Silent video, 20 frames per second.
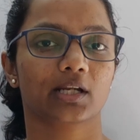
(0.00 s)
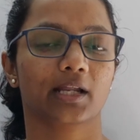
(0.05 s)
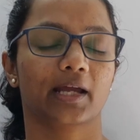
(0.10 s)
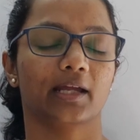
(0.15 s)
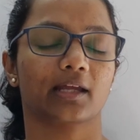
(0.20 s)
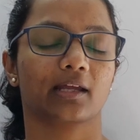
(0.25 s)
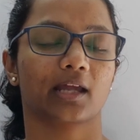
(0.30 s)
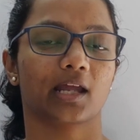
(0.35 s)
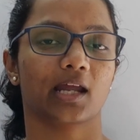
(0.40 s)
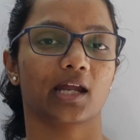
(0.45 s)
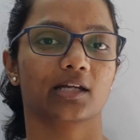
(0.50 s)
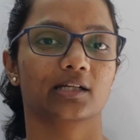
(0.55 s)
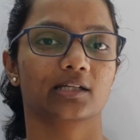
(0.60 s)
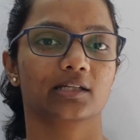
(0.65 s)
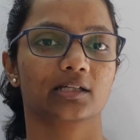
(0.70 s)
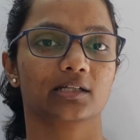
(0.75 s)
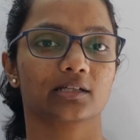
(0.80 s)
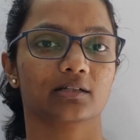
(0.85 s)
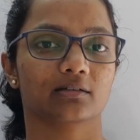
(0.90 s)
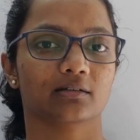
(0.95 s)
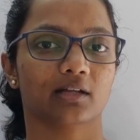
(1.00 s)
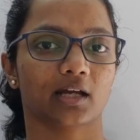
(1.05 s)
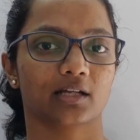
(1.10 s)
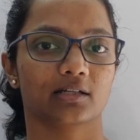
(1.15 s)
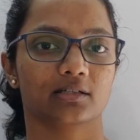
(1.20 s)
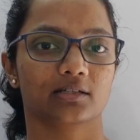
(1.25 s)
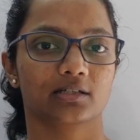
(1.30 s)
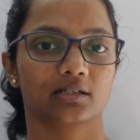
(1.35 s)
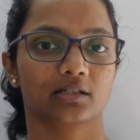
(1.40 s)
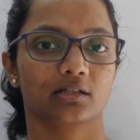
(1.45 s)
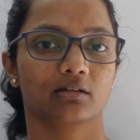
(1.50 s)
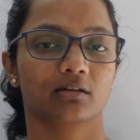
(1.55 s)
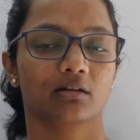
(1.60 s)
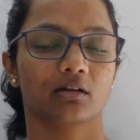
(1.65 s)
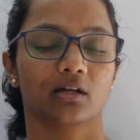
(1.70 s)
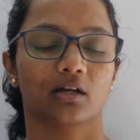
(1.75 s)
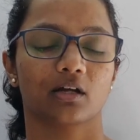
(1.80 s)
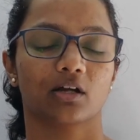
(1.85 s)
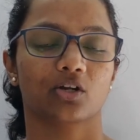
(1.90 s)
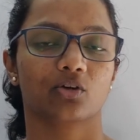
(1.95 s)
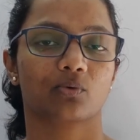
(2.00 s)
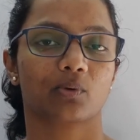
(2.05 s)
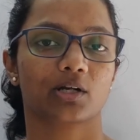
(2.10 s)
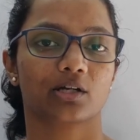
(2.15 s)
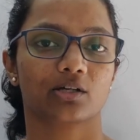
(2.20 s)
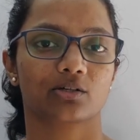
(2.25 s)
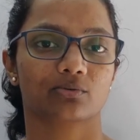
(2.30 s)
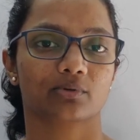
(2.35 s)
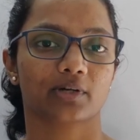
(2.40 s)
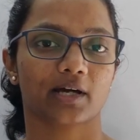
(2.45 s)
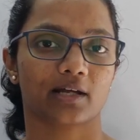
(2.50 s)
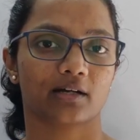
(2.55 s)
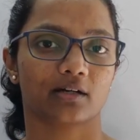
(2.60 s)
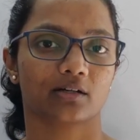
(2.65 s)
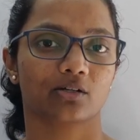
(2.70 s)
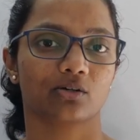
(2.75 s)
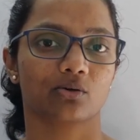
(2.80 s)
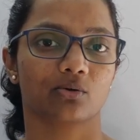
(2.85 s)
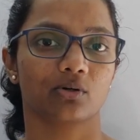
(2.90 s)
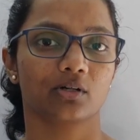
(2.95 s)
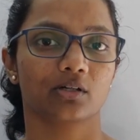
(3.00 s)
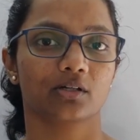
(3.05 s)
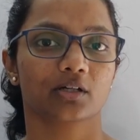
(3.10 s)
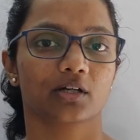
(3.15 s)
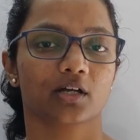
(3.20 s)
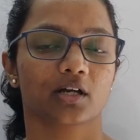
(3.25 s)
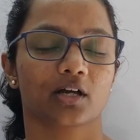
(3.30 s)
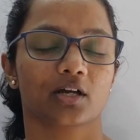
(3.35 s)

like 18, 19, 22 carat gold.